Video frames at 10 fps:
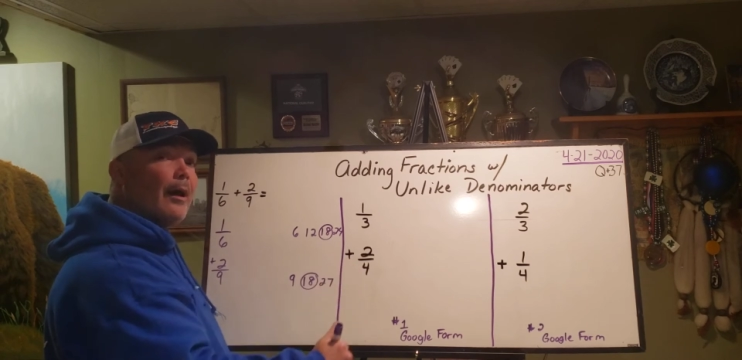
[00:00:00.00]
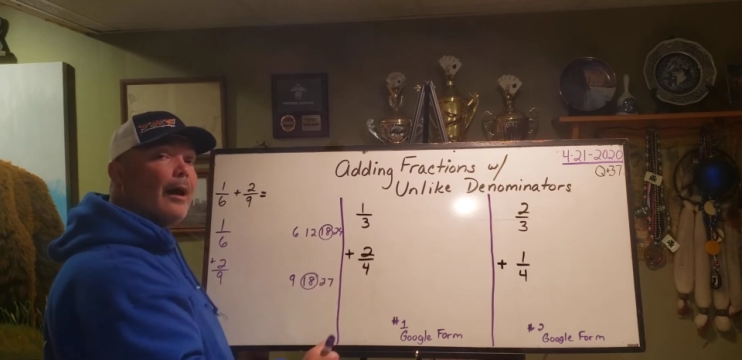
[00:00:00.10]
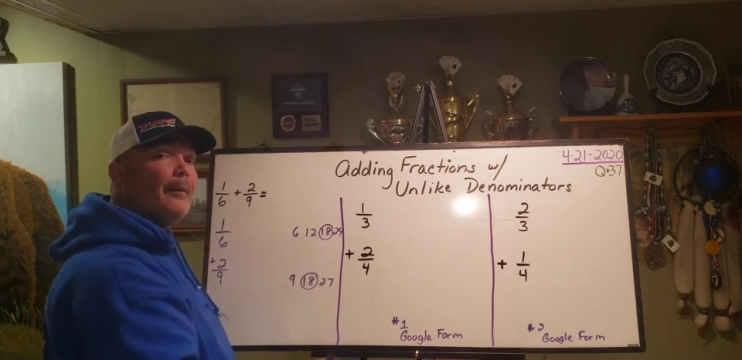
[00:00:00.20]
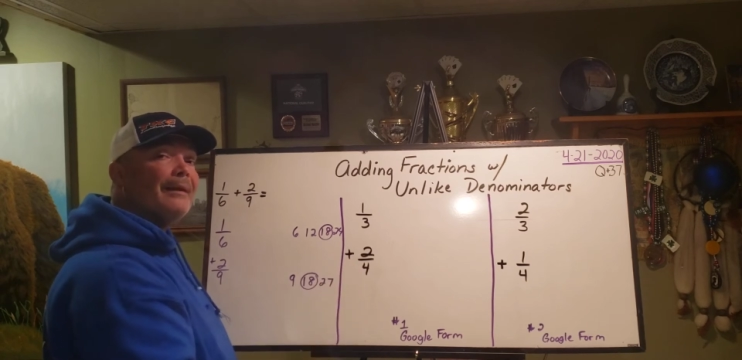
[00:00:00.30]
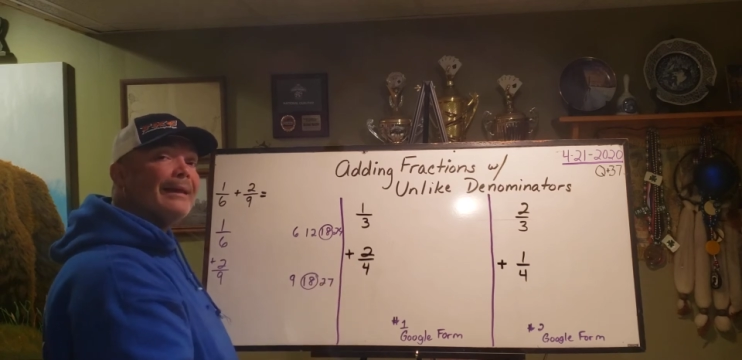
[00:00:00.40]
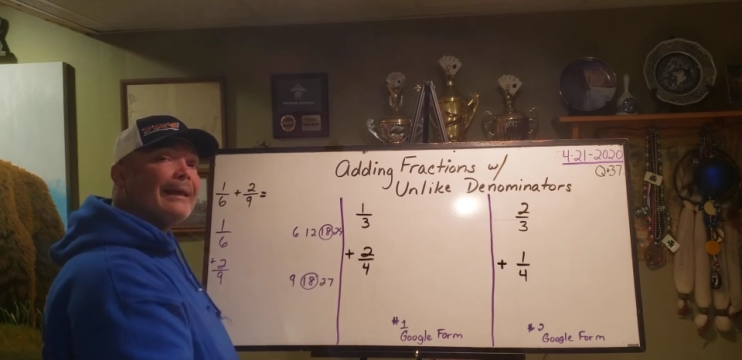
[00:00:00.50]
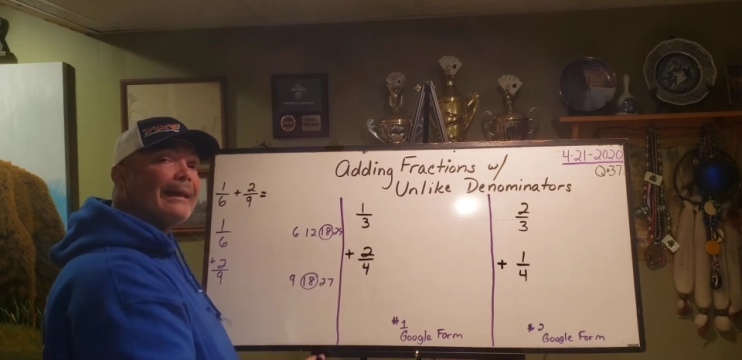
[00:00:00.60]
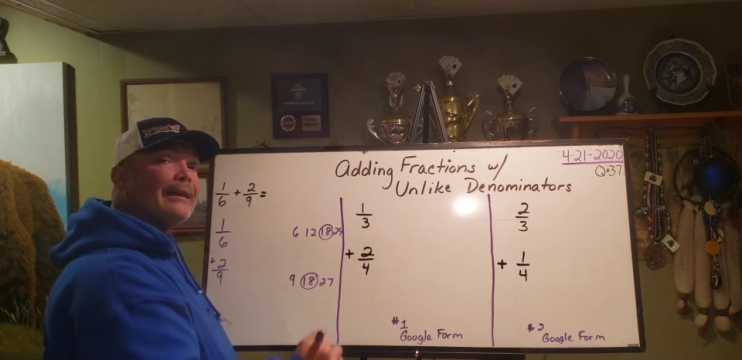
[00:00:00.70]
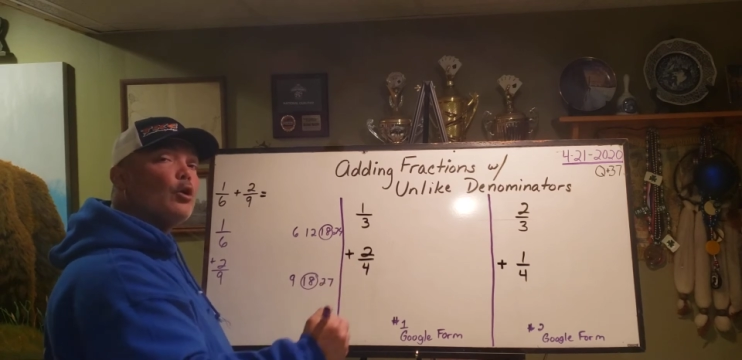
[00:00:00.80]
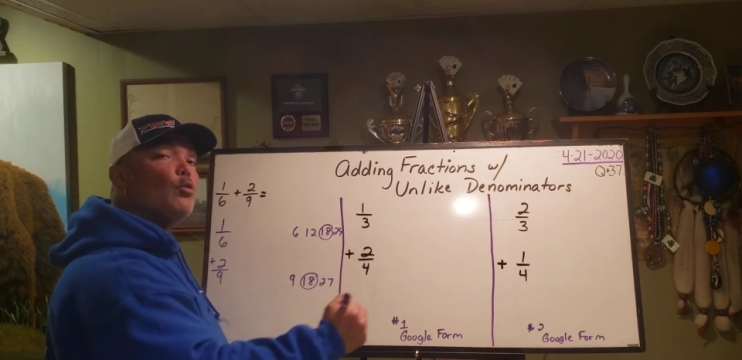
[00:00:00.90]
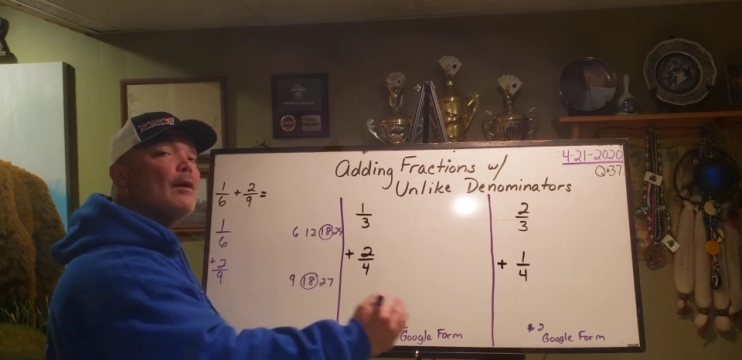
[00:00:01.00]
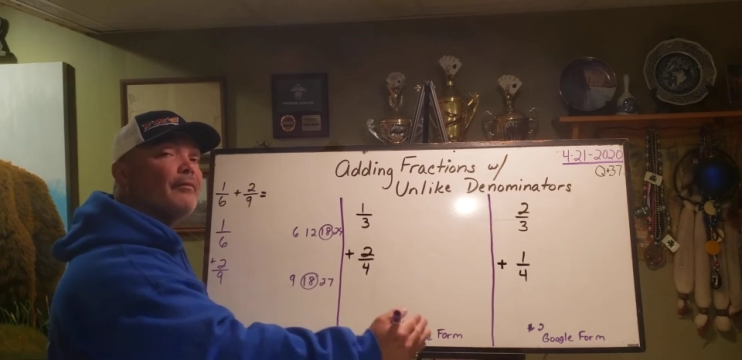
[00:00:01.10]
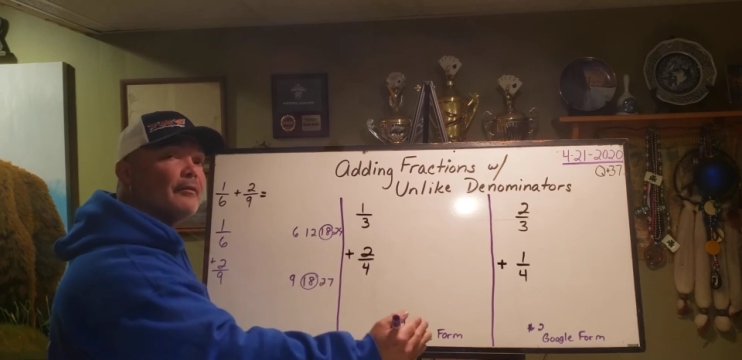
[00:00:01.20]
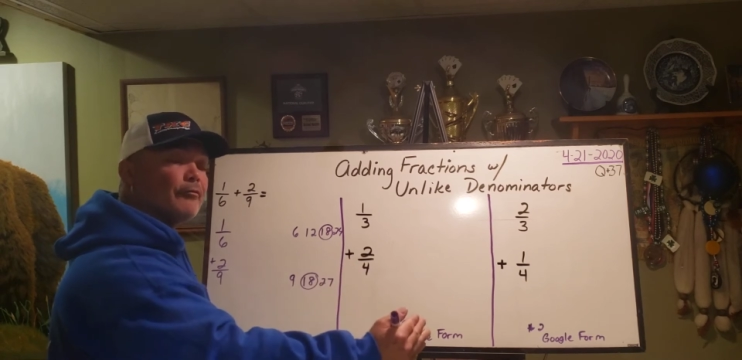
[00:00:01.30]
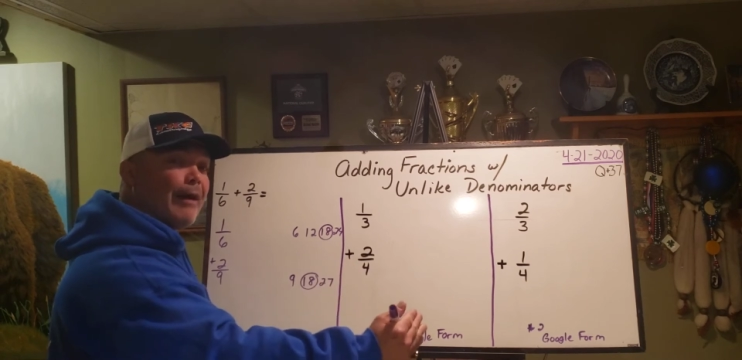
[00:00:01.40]
I'm getting an
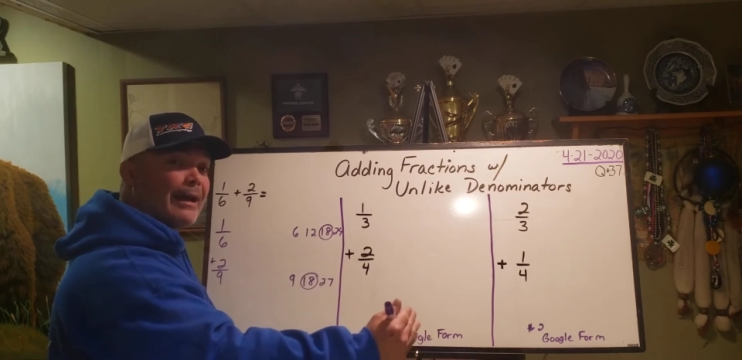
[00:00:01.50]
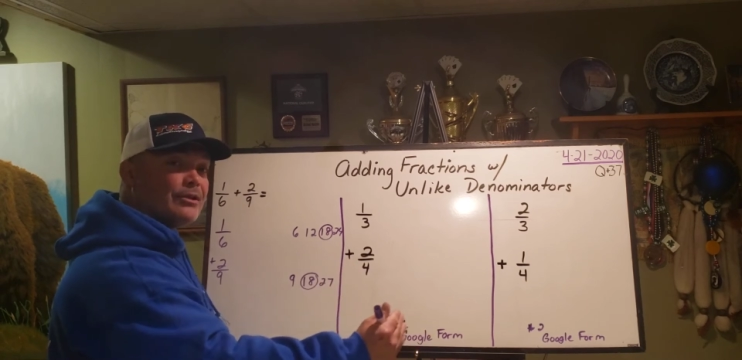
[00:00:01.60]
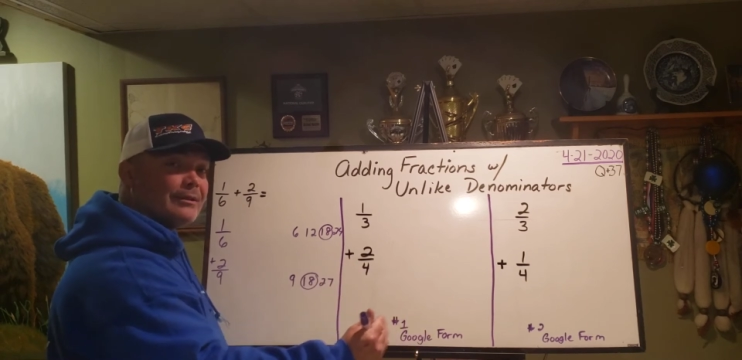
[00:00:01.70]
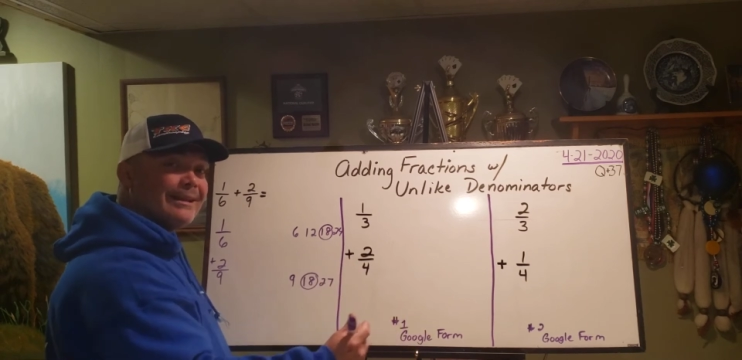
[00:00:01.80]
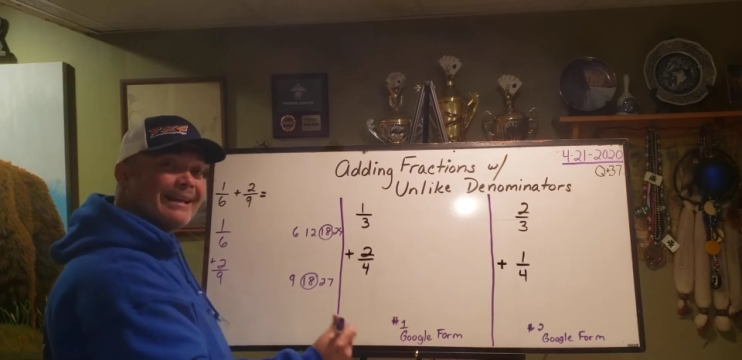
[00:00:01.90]
equivalent fraction.